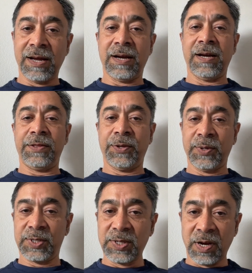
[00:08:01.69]
The
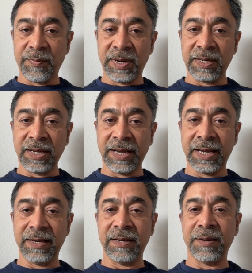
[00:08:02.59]
US government
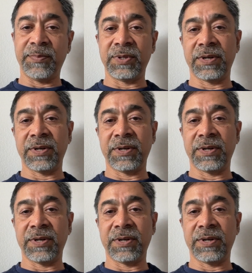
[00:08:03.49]
had put a